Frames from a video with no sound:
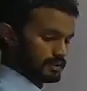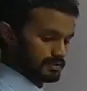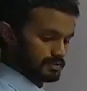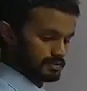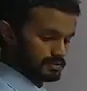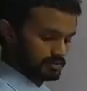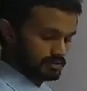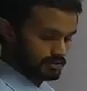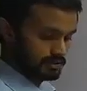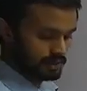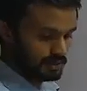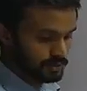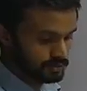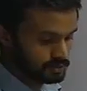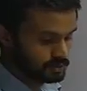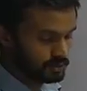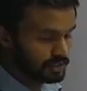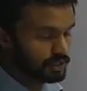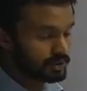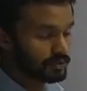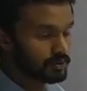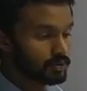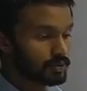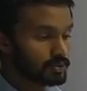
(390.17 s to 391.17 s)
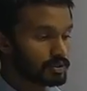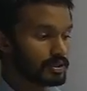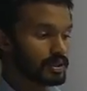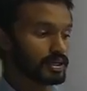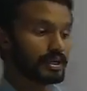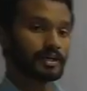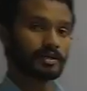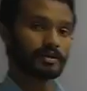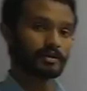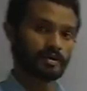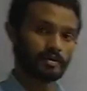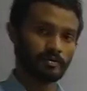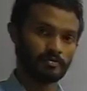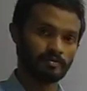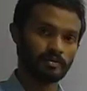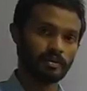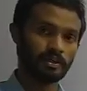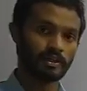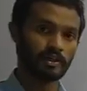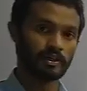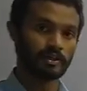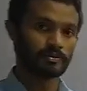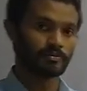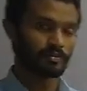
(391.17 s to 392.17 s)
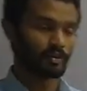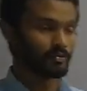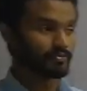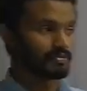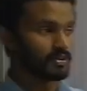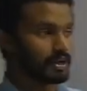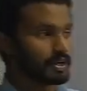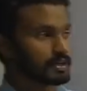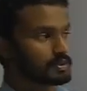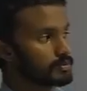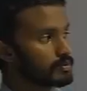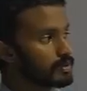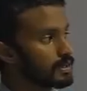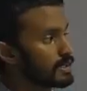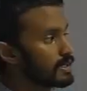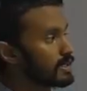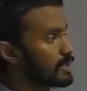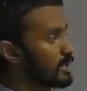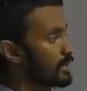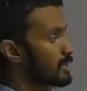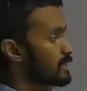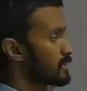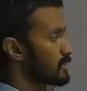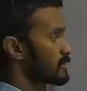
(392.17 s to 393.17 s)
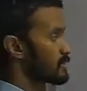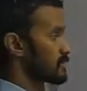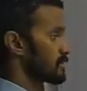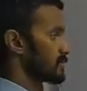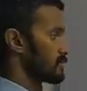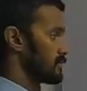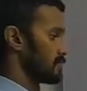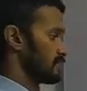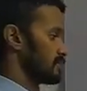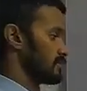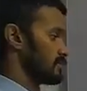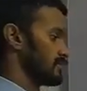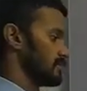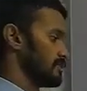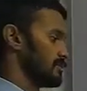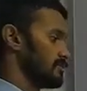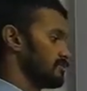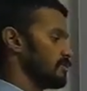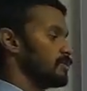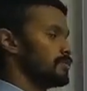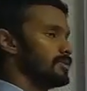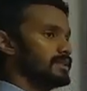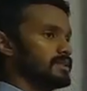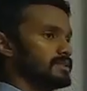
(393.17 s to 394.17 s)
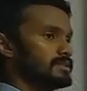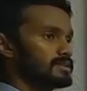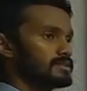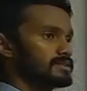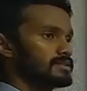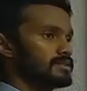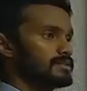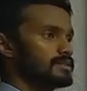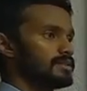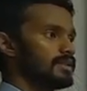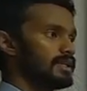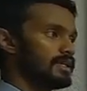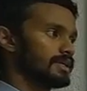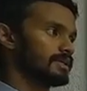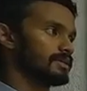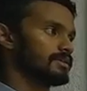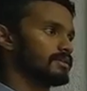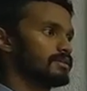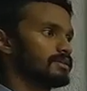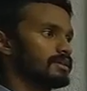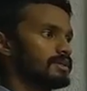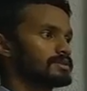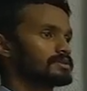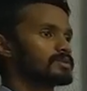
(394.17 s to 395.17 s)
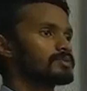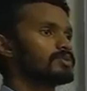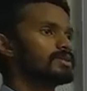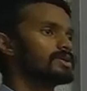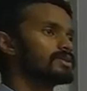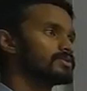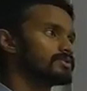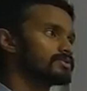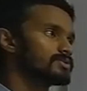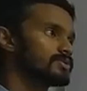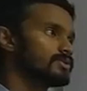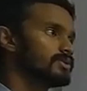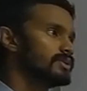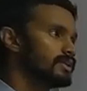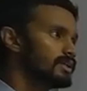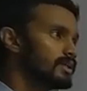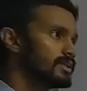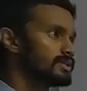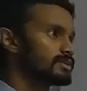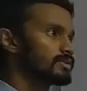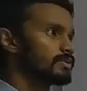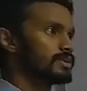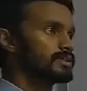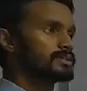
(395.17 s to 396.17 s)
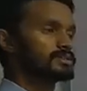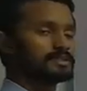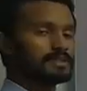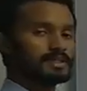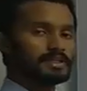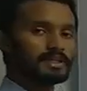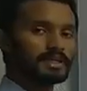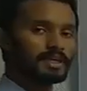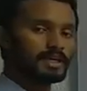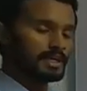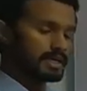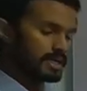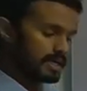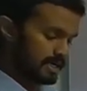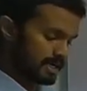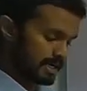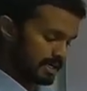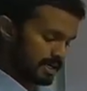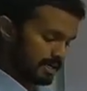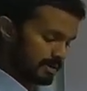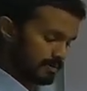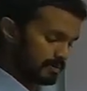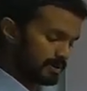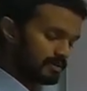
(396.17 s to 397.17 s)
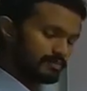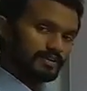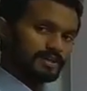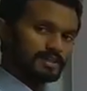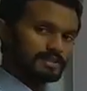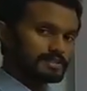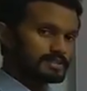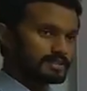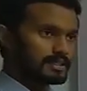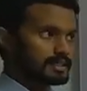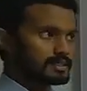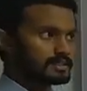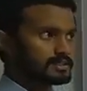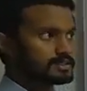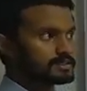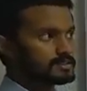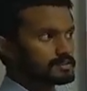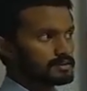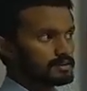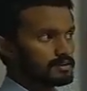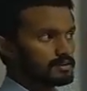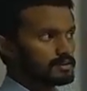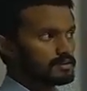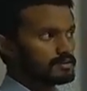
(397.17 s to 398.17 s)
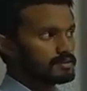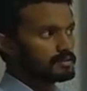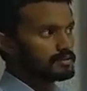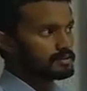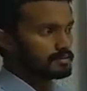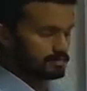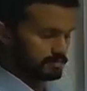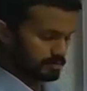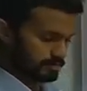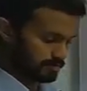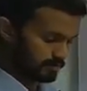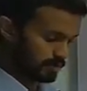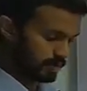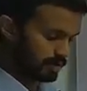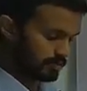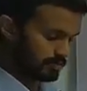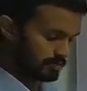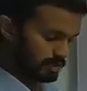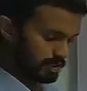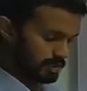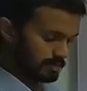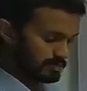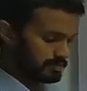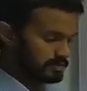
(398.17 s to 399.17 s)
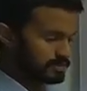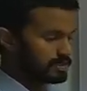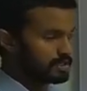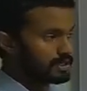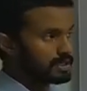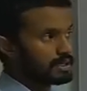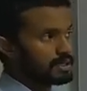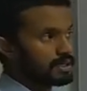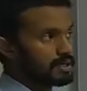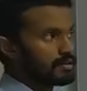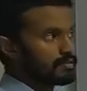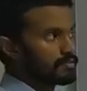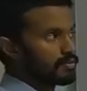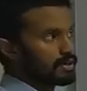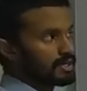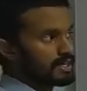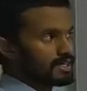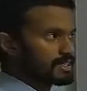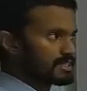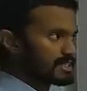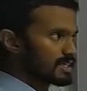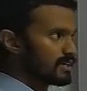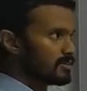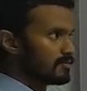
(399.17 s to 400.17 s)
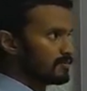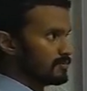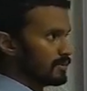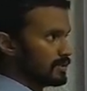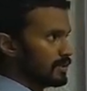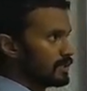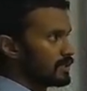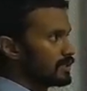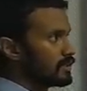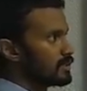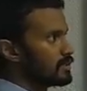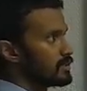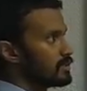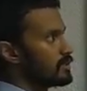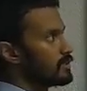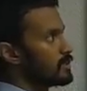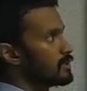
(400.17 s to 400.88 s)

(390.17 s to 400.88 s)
this? How should I draw the diagram? From where should I take moments? Like a student who is doing this question may face such problems. For example,